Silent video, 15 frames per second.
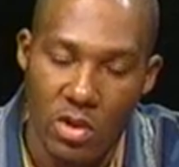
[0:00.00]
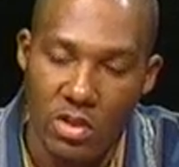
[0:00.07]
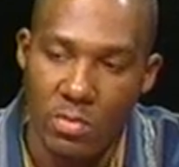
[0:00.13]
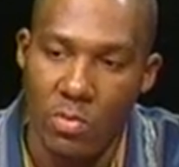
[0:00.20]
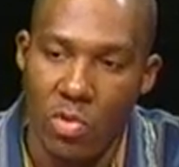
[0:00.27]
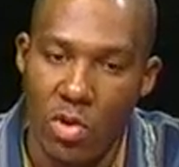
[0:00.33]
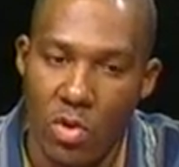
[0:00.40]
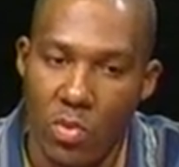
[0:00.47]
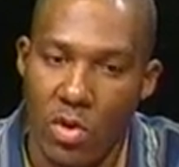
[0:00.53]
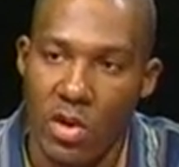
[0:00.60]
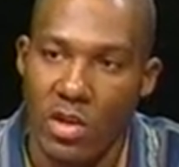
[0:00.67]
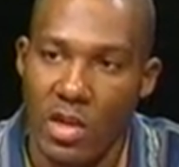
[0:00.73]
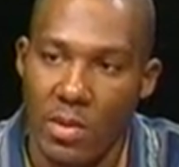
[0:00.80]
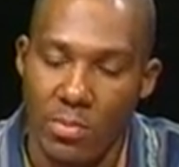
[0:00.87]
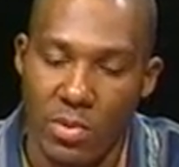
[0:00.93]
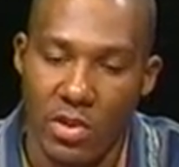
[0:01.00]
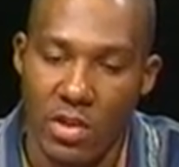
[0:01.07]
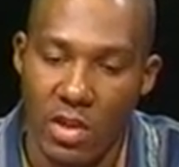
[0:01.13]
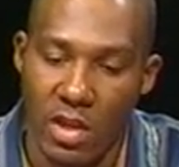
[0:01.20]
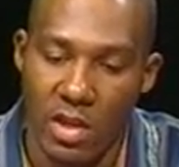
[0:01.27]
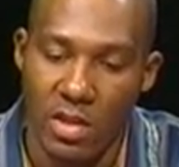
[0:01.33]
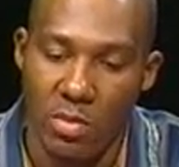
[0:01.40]
as the more work I put
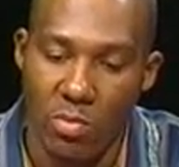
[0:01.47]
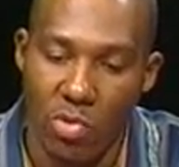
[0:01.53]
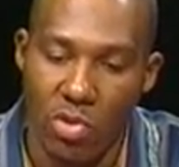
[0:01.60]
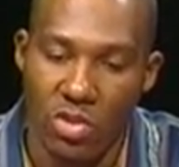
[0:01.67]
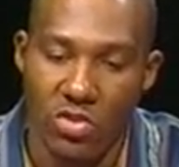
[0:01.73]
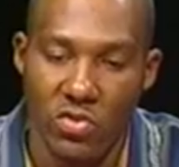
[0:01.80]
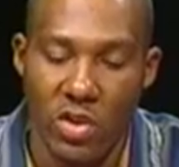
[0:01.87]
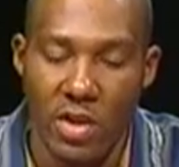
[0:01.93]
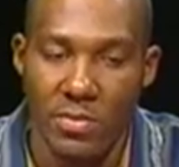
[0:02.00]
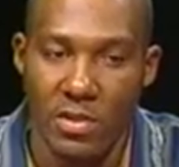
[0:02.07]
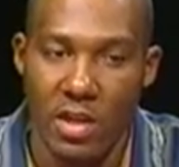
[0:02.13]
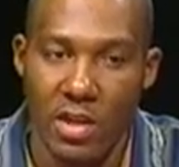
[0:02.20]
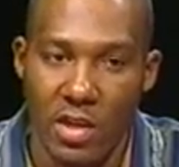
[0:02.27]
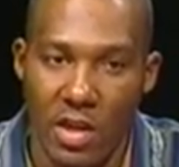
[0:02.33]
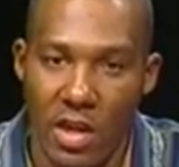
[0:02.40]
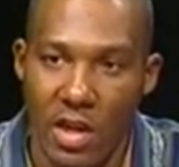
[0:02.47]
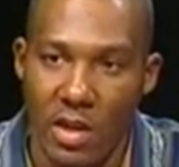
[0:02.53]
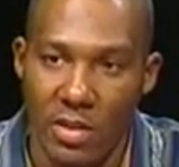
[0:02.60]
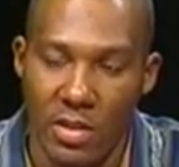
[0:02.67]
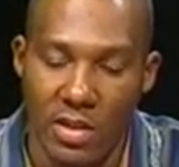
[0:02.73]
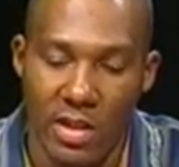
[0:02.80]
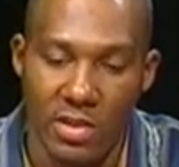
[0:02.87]
in, the more stripes I
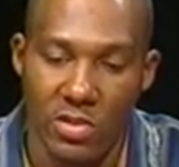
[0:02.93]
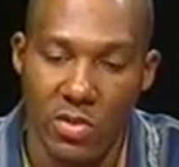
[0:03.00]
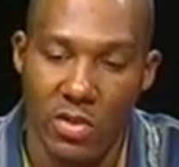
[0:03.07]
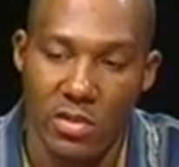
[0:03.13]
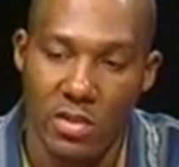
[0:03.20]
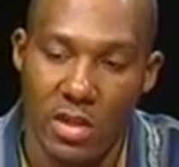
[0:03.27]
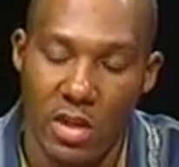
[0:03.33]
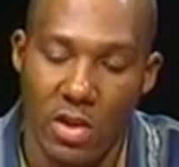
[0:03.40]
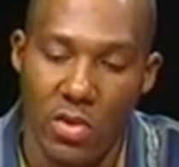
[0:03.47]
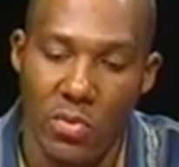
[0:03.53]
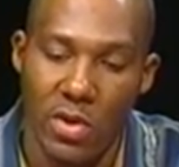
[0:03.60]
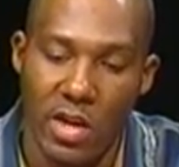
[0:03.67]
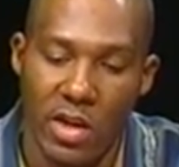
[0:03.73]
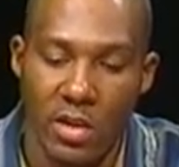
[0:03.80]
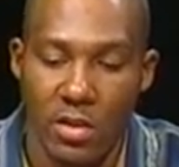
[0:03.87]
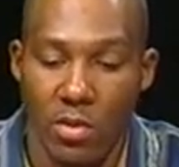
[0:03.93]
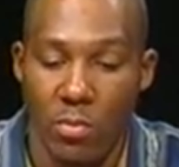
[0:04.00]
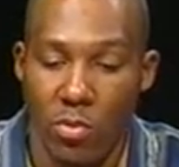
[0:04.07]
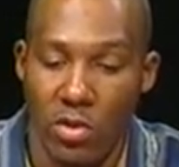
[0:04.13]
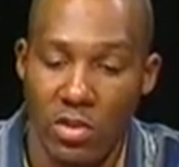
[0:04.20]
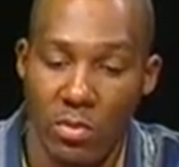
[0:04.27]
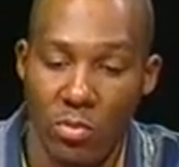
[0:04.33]
got, then I start saying, all right,
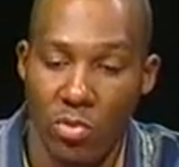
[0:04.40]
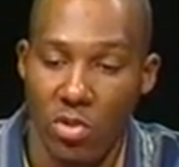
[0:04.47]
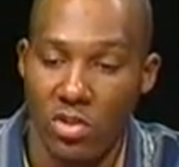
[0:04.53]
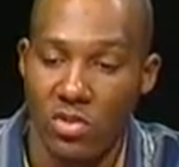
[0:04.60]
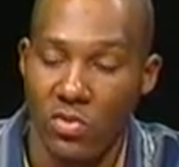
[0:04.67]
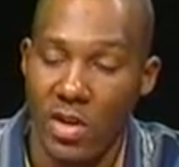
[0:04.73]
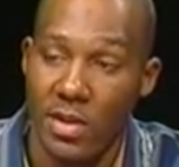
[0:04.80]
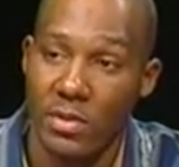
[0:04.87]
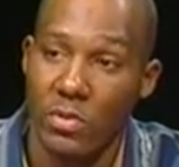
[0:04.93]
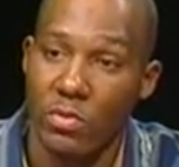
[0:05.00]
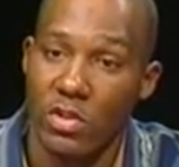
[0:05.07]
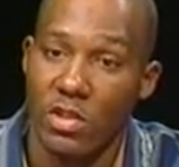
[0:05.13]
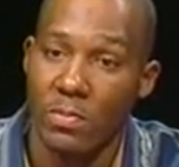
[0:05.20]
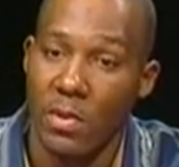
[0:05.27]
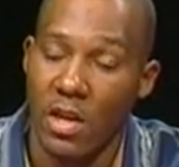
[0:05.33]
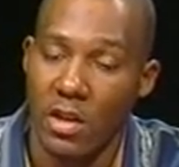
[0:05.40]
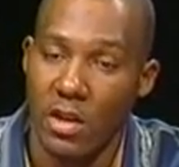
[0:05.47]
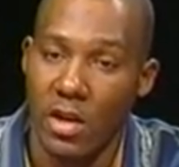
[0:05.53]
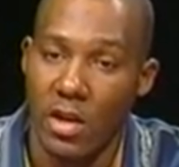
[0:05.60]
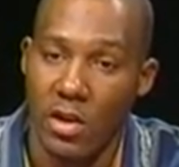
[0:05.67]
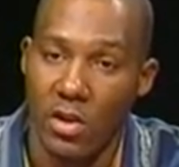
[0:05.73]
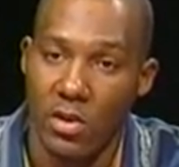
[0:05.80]
with the more stripes and respect
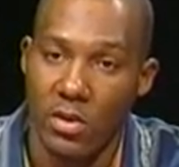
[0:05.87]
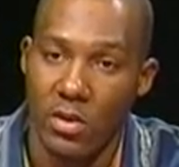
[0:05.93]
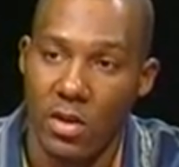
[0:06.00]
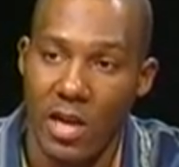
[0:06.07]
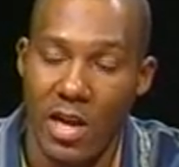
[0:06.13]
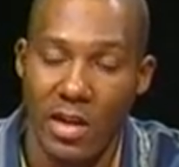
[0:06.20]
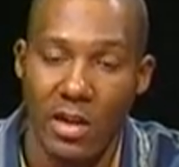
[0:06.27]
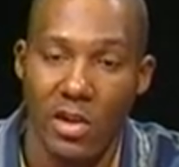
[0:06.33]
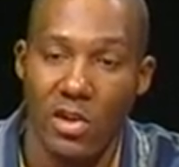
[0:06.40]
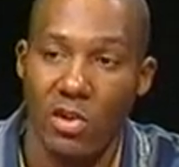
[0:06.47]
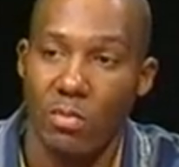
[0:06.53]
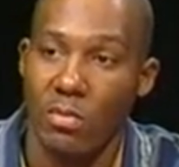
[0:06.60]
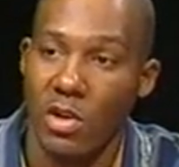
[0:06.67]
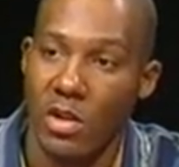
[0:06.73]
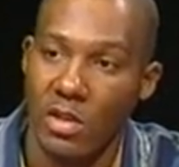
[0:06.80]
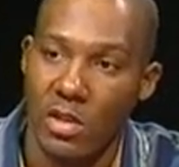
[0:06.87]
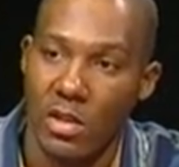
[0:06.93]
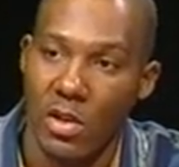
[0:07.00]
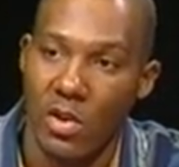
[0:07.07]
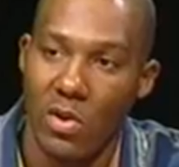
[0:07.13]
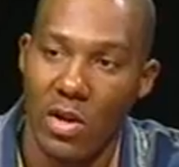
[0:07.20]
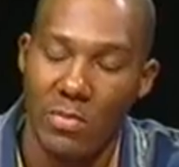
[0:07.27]
I earn, I can earn money.
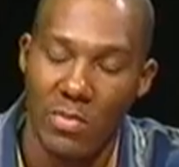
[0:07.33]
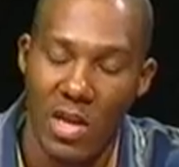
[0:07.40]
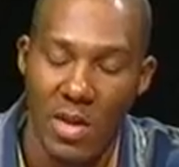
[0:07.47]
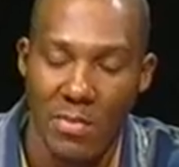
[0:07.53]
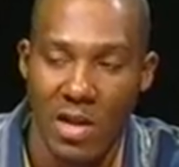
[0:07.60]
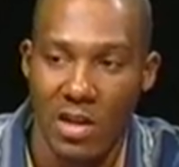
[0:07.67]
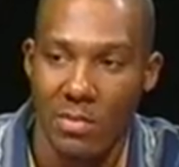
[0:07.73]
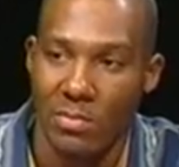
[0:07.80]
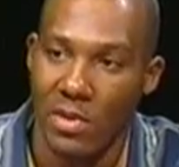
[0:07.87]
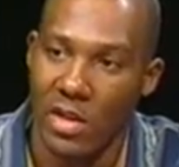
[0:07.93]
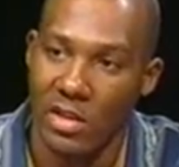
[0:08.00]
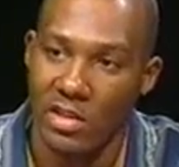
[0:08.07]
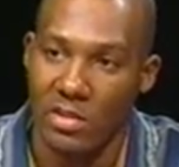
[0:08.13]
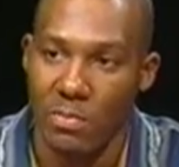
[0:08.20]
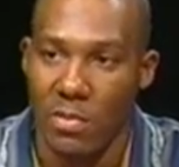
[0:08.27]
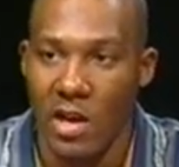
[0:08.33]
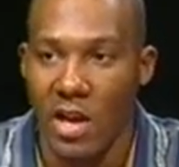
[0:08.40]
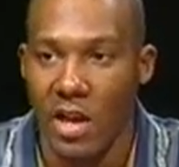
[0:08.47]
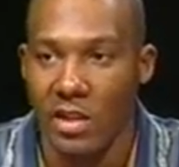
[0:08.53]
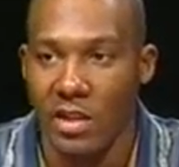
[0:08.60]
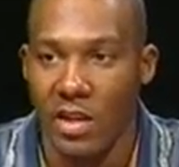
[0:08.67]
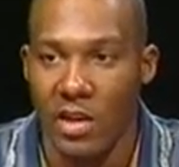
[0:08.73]
All right, bam, I can be in the
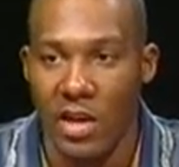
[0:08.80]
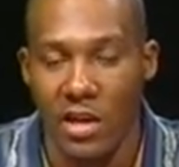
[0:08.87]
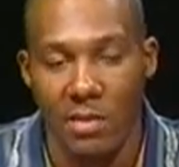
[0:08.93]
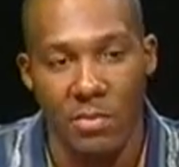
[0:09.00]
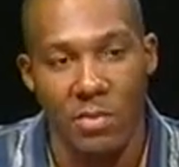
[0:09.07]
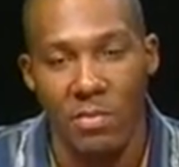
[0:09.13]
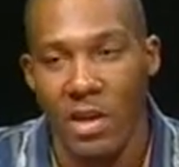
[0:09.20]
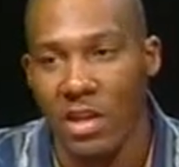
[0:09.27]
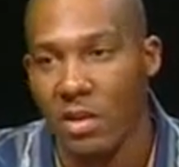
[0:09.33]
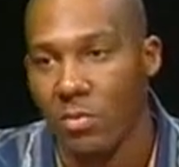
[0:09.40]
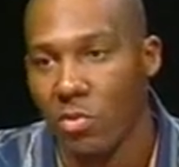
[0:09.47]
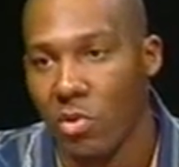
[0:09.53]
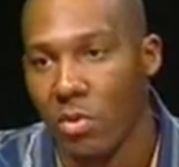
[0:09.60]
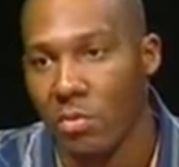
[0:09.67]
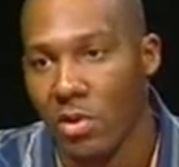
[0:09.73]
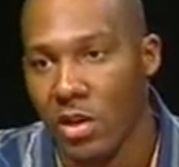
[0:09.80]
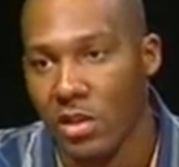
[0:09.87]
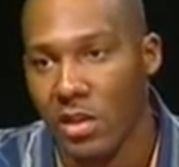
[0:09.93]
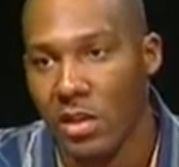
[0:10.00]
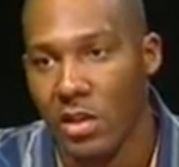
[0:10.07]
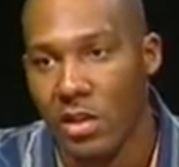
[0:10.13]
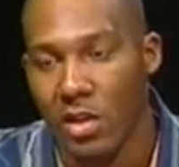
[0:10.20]
spot now. I can be making more
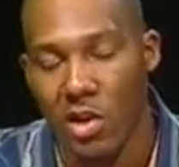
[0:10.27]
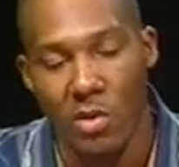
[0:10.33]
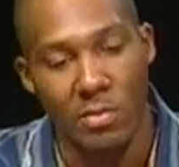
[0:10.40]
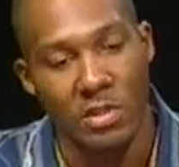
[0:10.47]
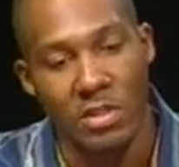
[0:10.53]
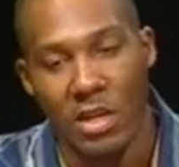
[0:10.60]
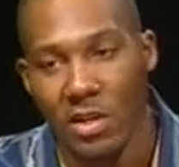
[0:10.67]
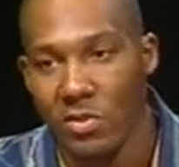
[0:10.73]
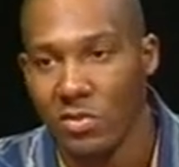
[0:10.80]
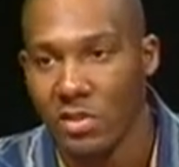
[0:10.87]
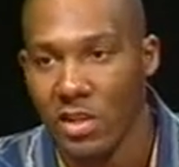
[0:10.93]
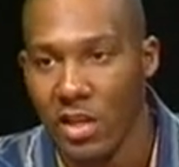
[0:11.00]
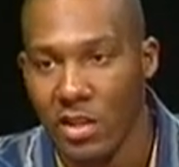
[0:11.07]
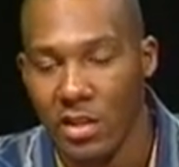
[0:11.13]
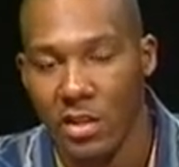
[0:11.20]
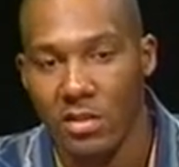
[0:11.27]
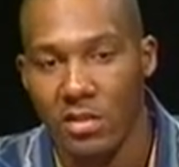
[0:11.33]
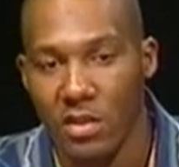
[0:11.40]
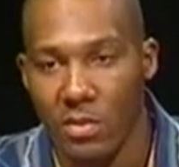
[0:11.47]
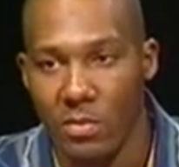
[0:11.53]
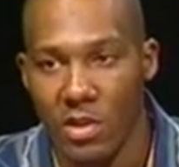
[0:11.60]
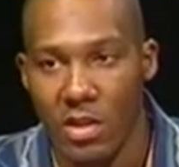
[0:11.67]
money. Homie's not going to say nothing
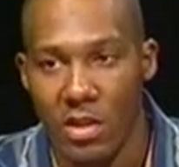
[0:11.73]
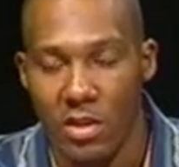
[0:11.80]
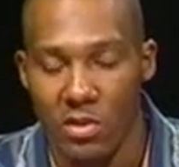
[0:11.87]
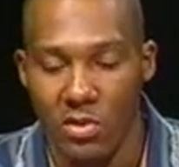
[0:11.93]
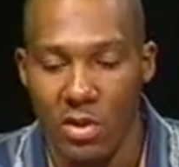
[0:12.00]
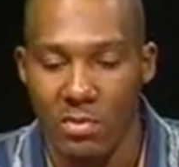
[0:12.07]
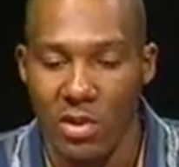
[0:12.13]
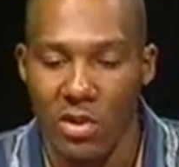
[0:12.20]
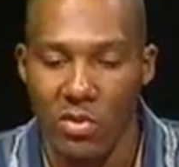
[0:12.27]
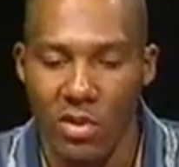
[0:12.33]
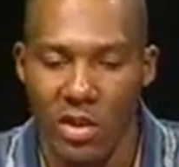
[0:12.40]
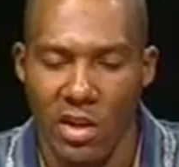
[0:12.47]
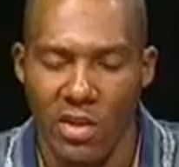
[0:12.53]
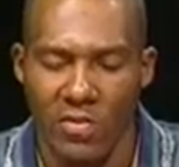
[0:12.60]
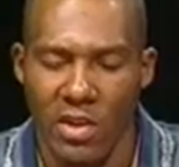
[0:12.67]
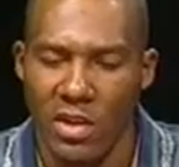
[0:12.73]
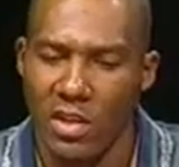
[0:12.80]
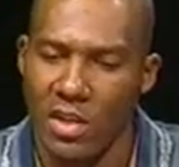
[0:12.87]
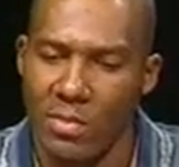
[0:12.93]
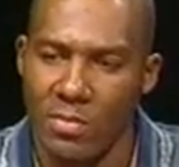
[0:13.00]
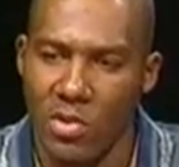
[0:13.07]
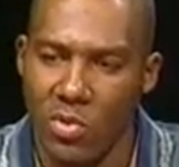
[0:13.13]
to me. So I'm like, okay, if I
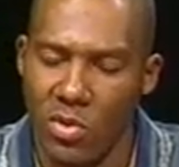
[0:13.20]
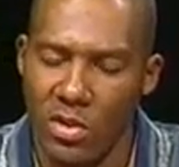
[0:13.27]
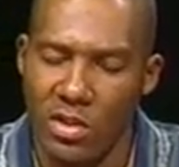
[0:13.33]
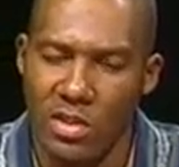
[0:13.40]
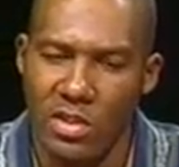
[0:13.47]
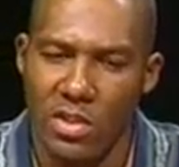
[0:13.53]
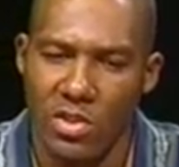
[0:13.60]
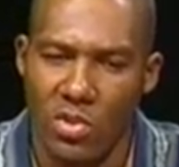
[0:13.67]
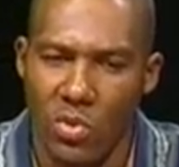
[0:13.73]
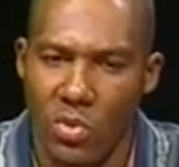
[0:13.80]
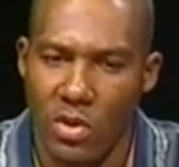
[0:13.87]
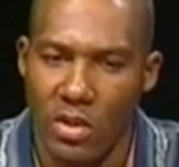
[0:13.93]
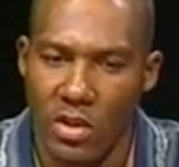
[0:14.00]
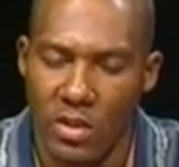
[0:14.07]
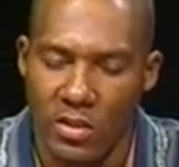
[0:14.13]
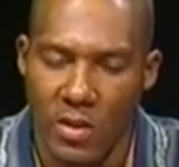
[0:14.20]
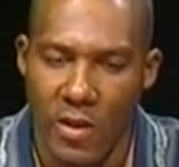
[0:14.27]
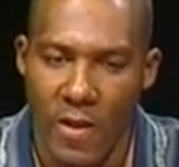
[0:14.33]
keep doing this and doing this,